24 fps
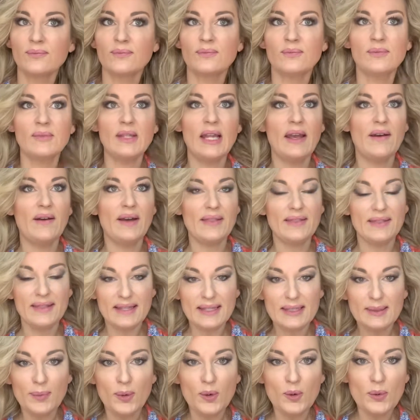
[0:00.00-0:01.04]
Now at
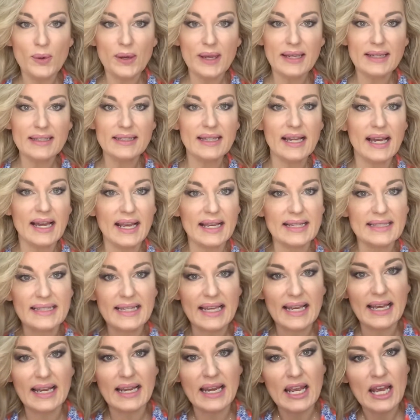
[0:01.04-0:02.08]
this point, like I
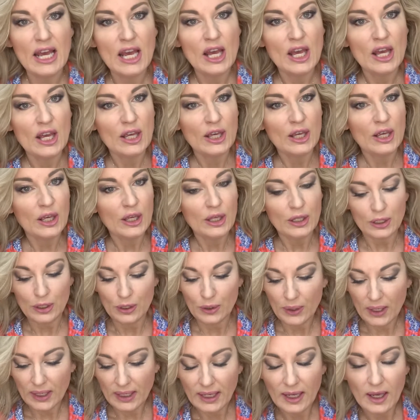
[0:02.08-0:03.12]
said, you
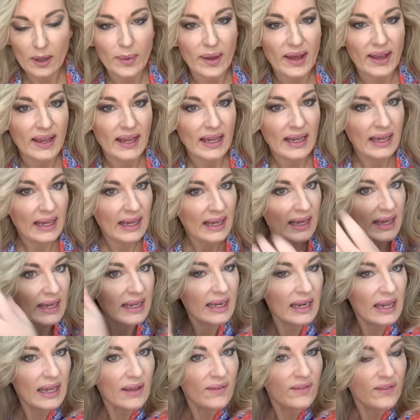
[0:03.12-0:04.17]
can go back in
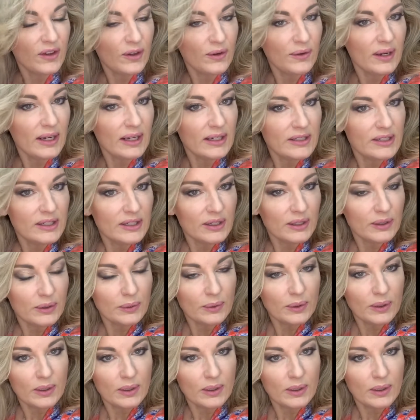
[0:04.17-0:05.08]
if you need to